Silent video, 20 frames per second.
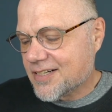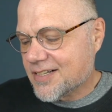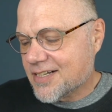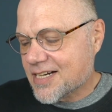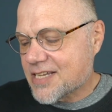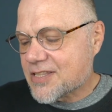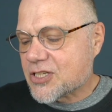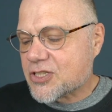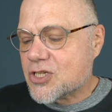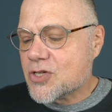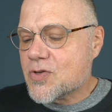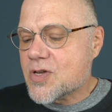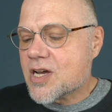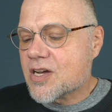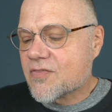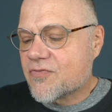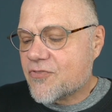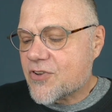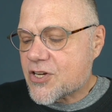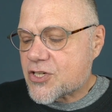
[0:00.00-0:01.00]
And the two
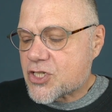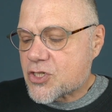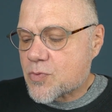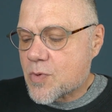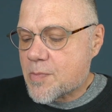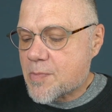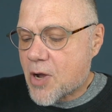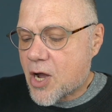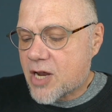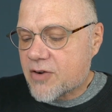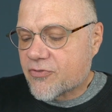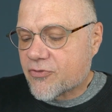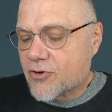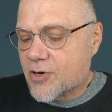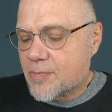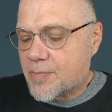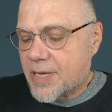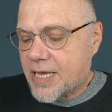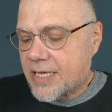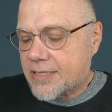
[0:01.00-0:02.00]
young fish swim on for
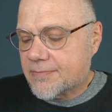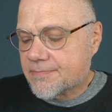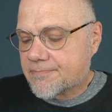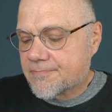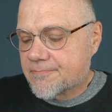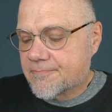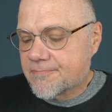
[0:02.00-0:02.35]
a bit,